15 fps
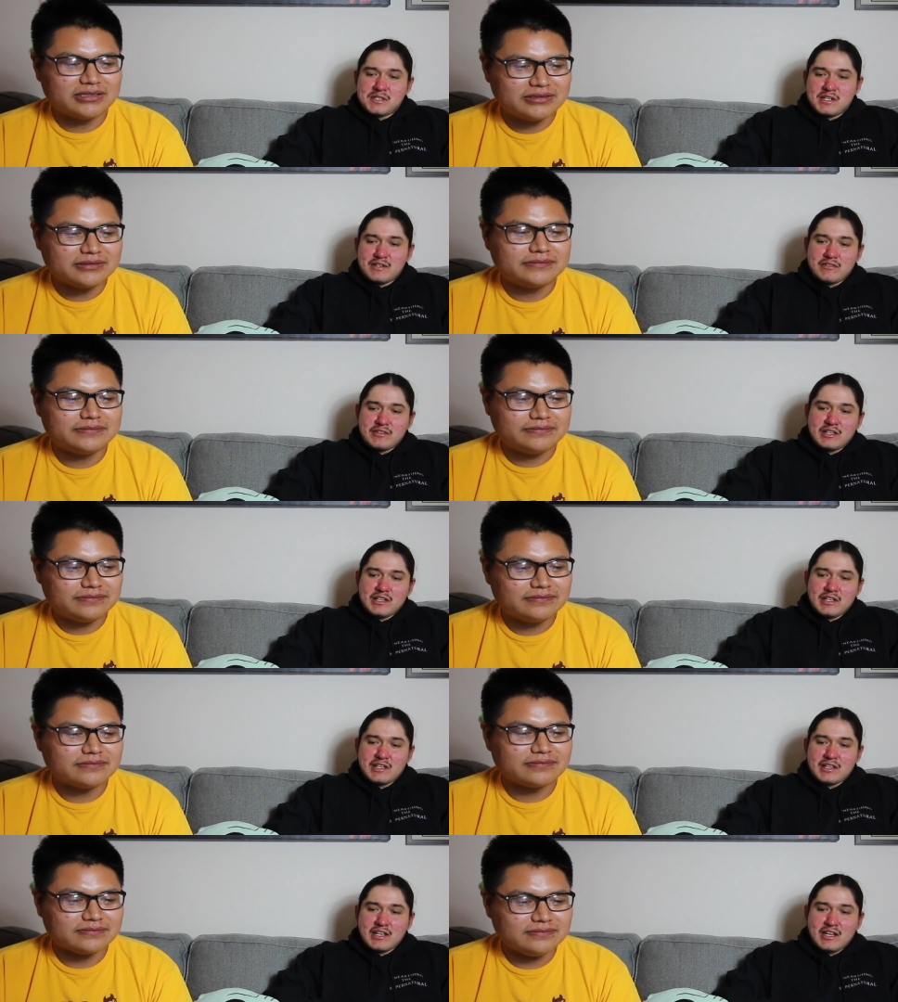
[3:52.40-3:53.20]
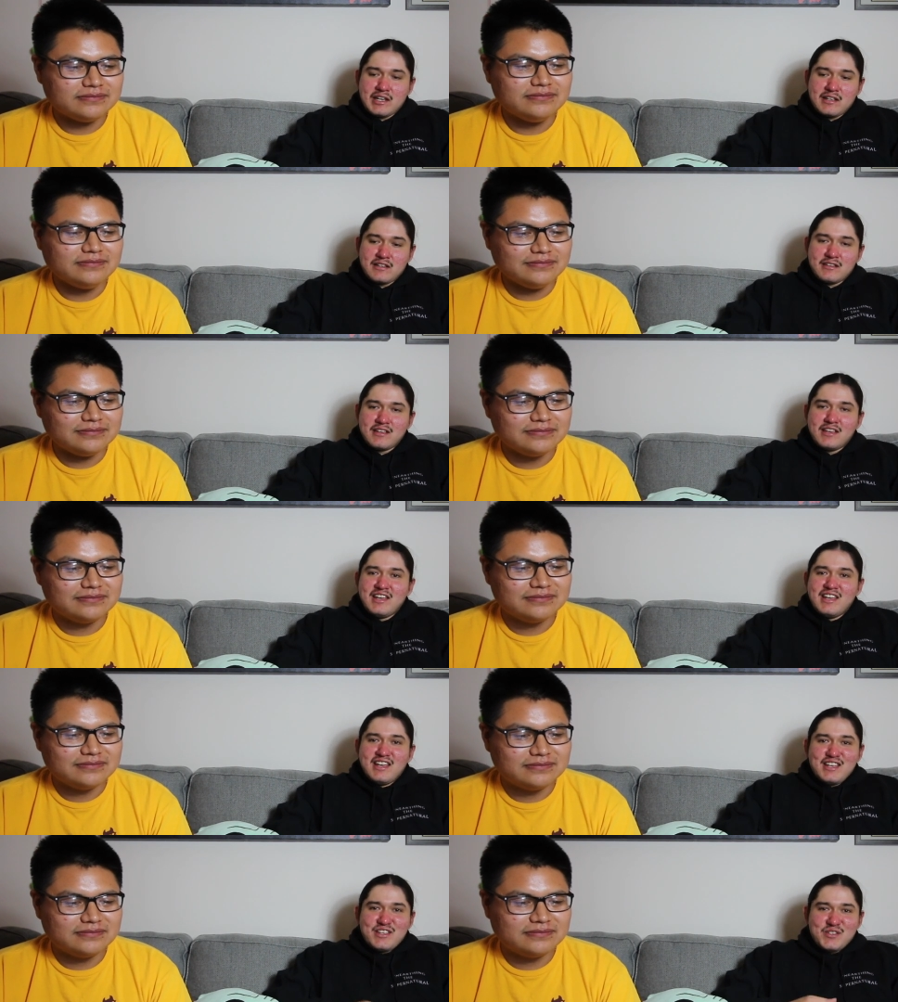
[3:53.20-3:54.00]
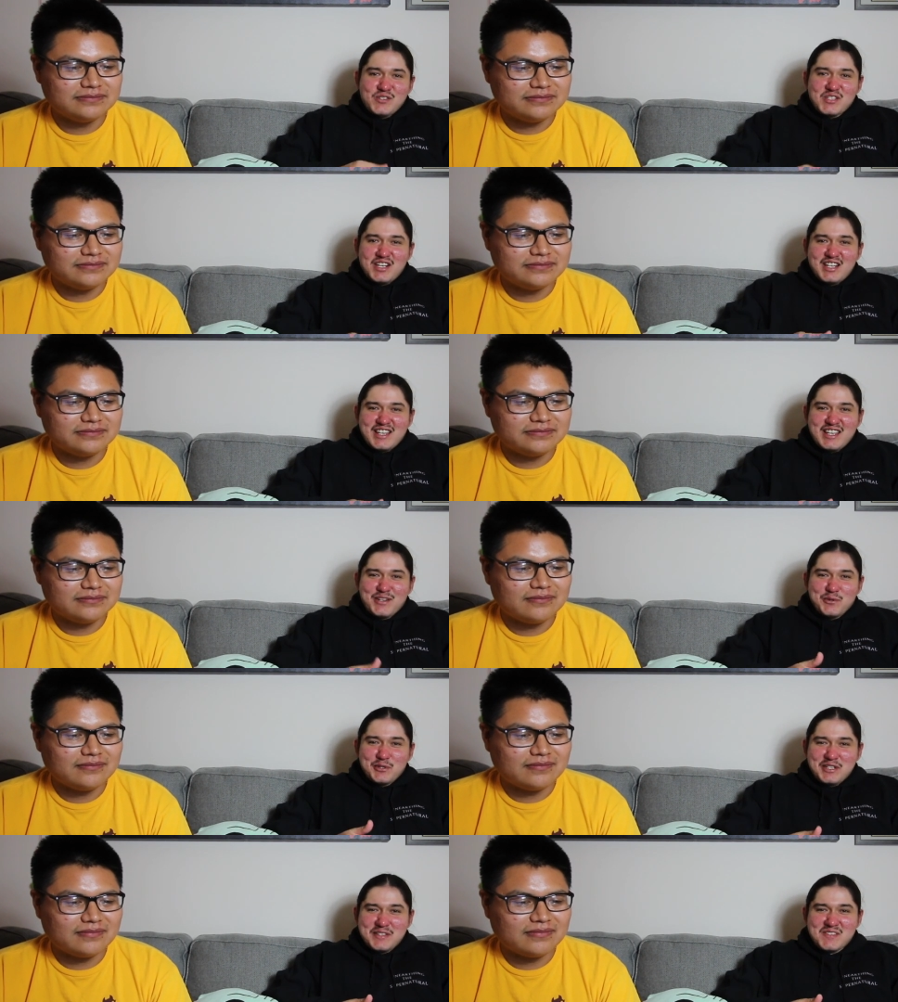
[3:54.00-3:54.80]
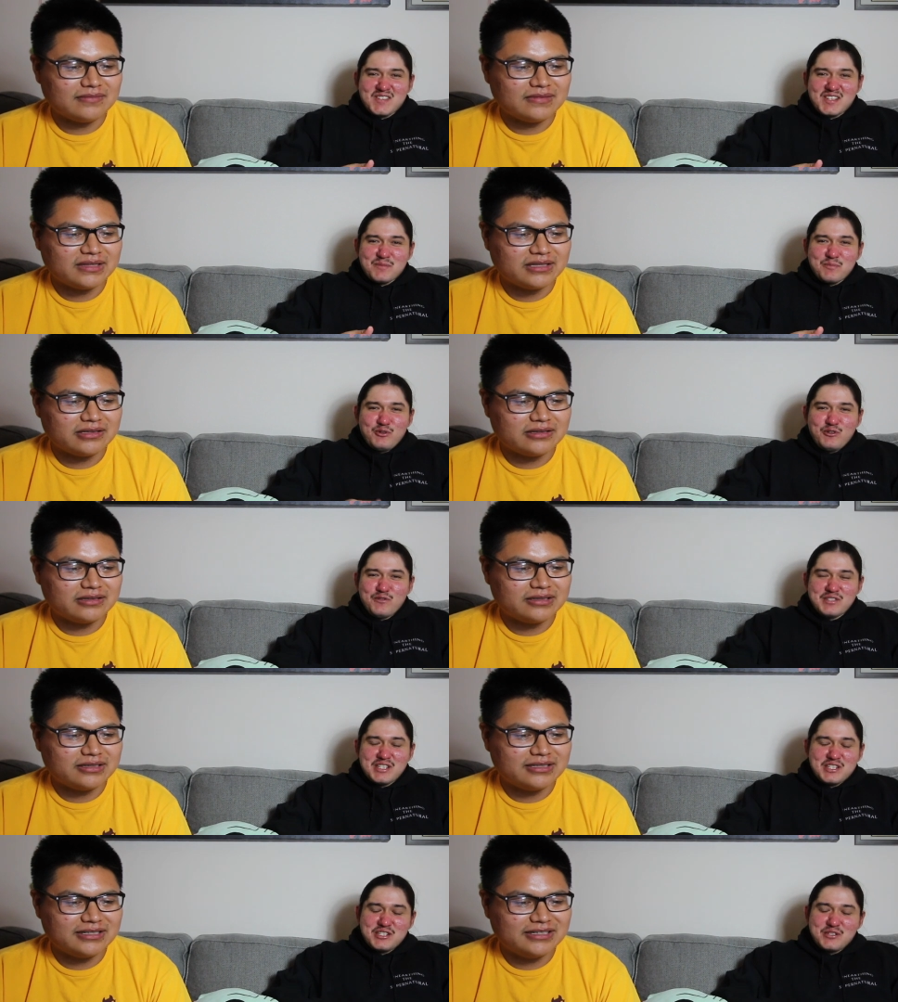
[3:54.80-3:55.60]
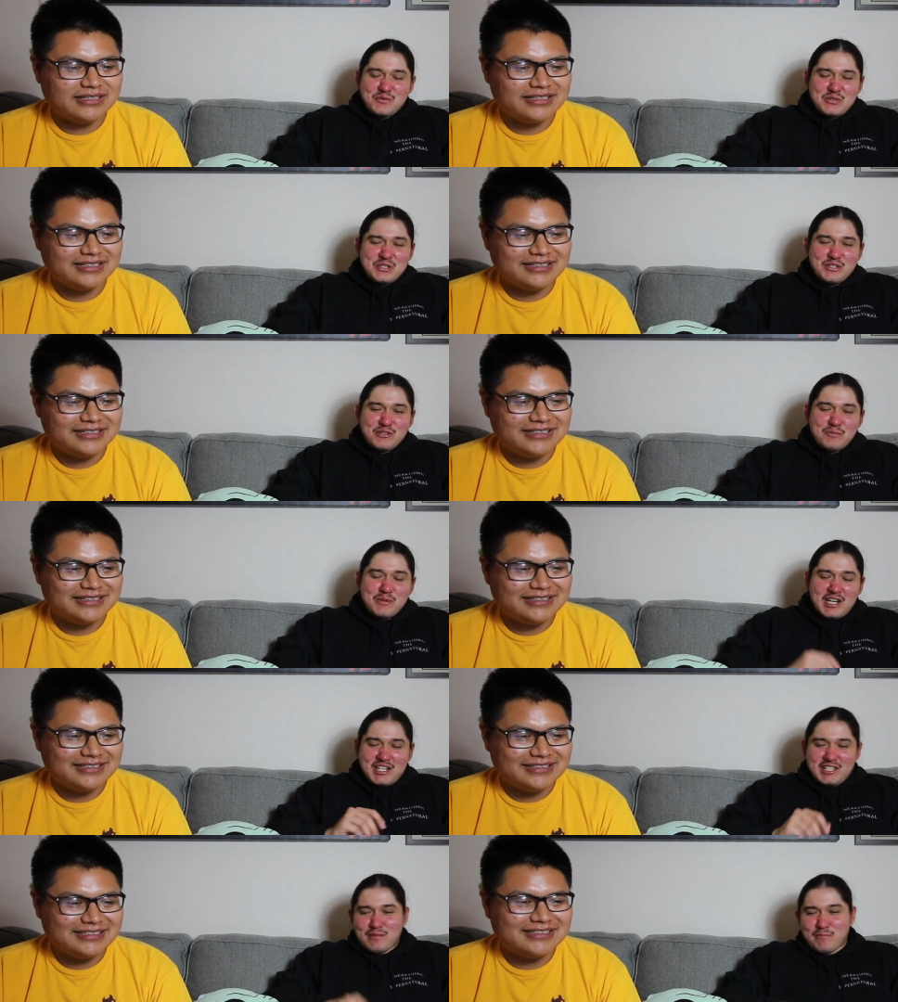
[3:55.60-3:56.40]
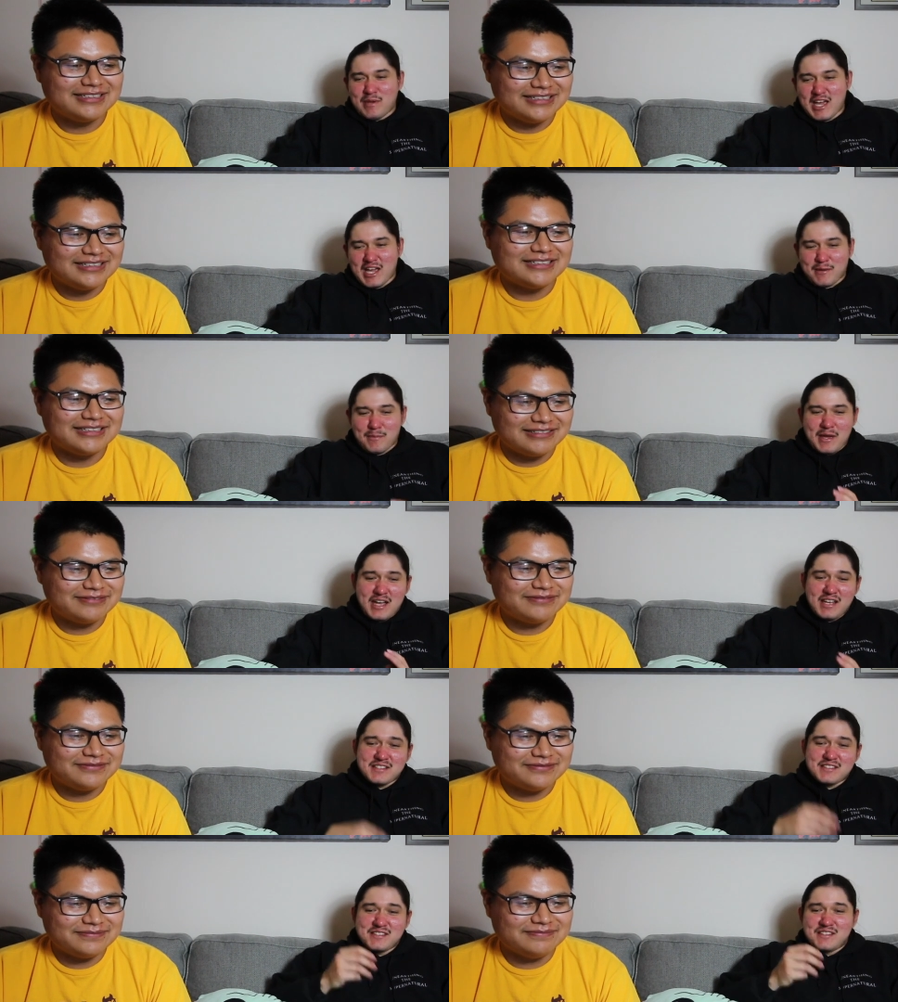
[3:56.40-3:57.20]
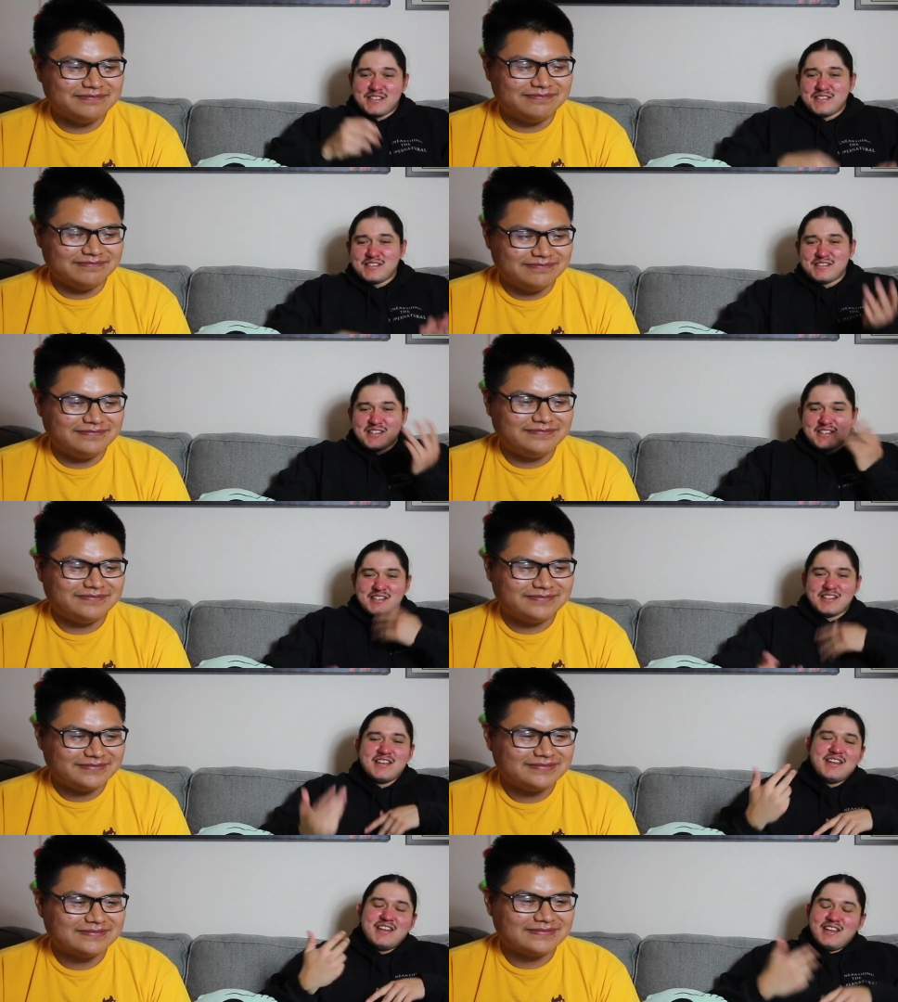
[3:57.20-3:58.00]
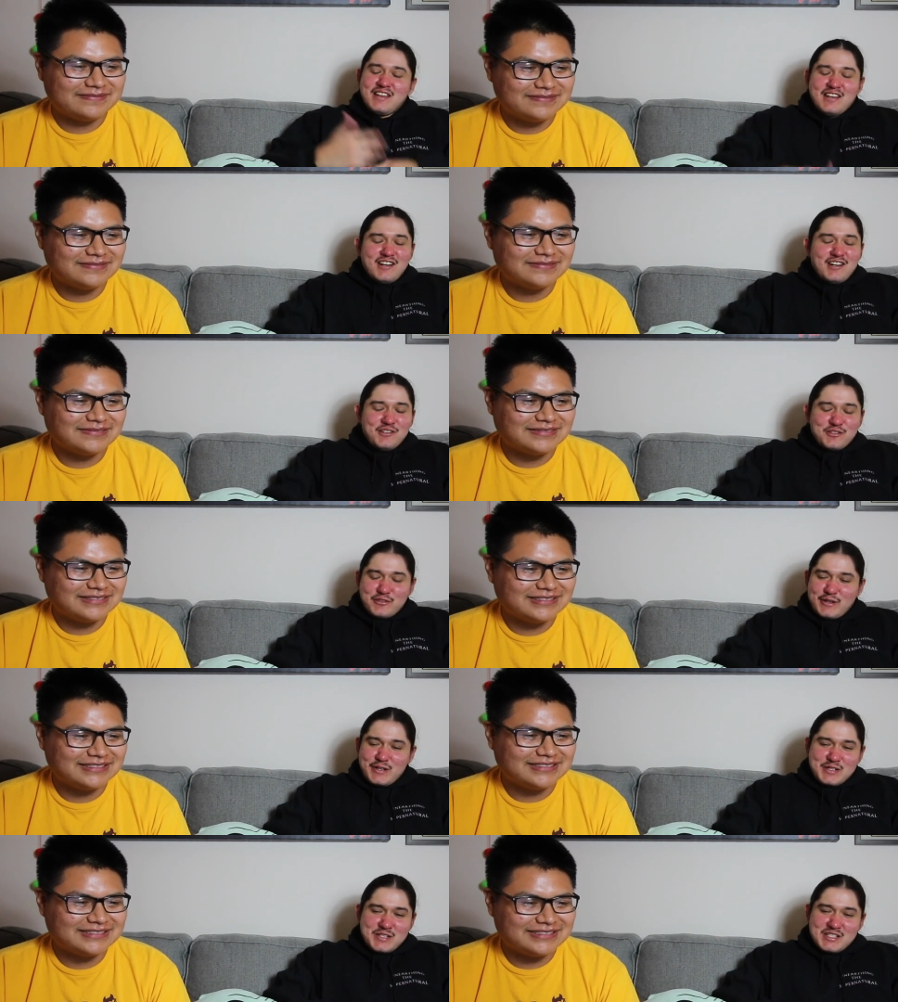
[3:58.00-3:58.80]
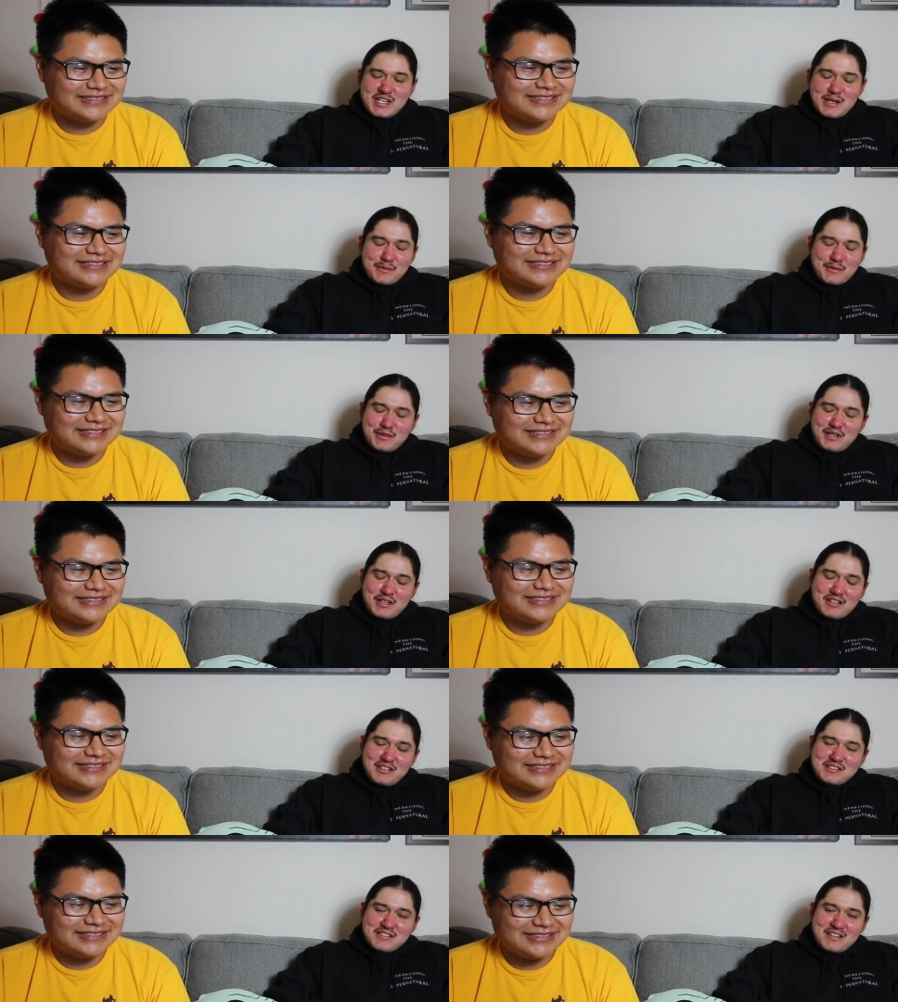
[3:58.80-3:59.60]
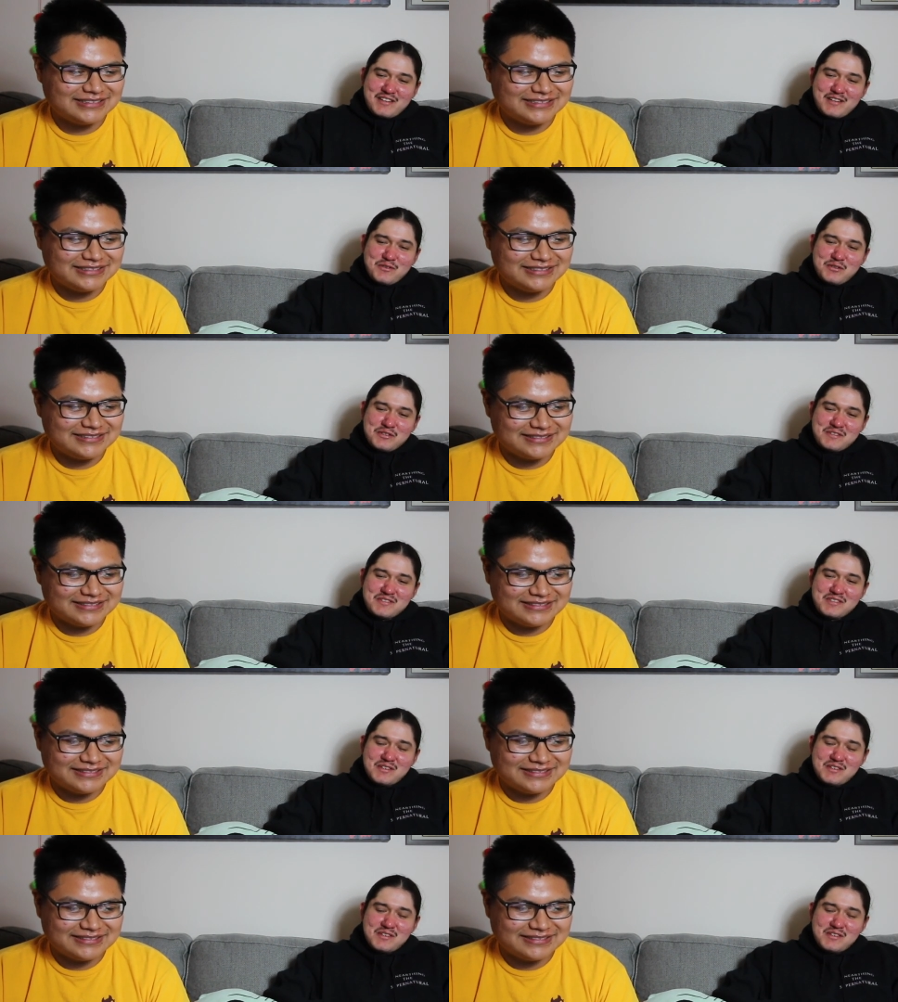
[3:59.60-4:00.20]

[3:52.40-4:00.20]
Speaker 1: and everything like that. And you saw like really slick moves that she would do behind the back passes mm-hmm. and all crazy type of things. And it was